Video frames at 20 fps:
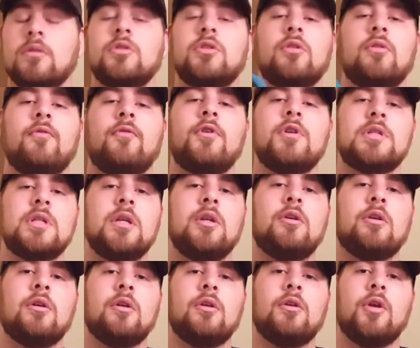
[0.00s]
So the first thing you're
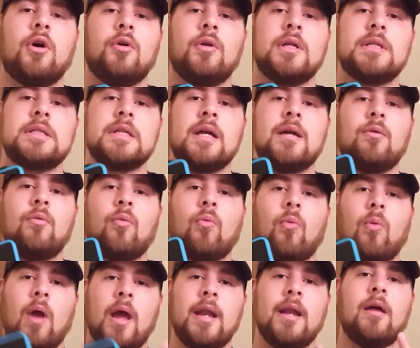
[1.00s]
going to notice
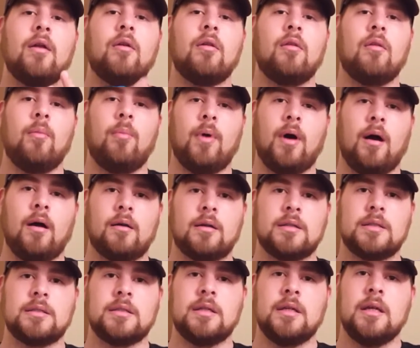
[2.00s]
right out of the
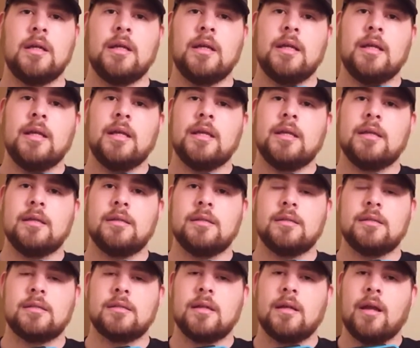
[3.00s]
box
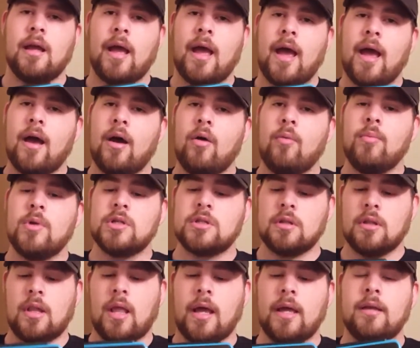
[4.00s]
is how much
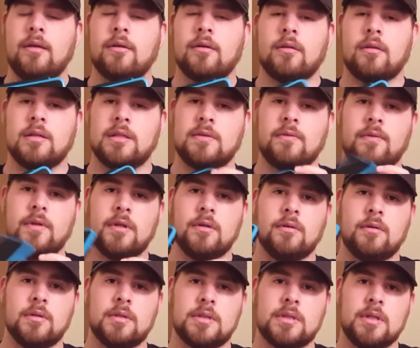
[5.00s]
lighter this
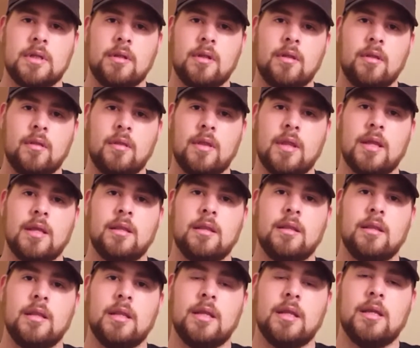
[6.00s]
feels
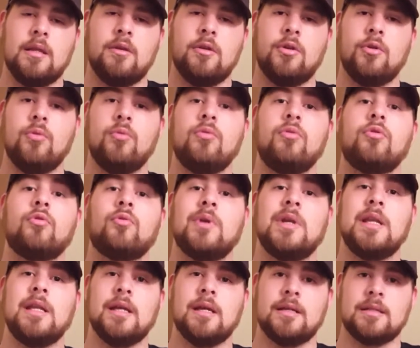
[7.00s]
than the new
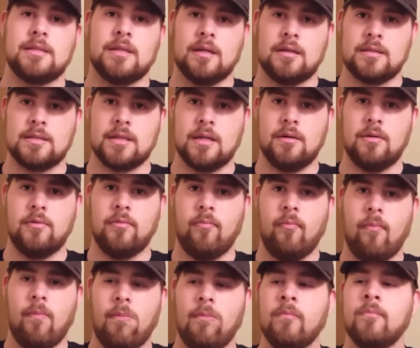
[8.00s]
3DS XL.
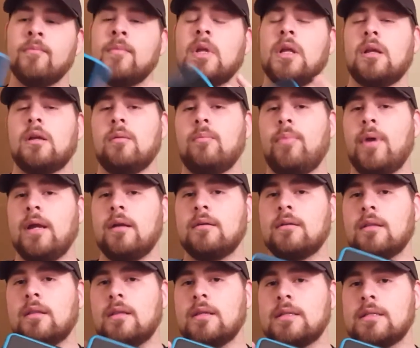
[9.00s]
Compared
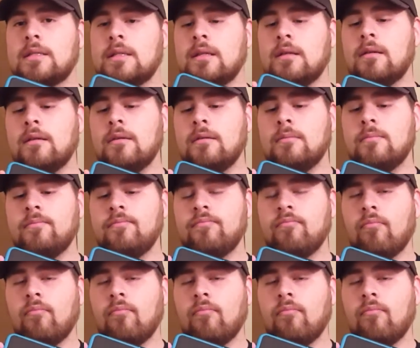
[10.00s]
to this thing,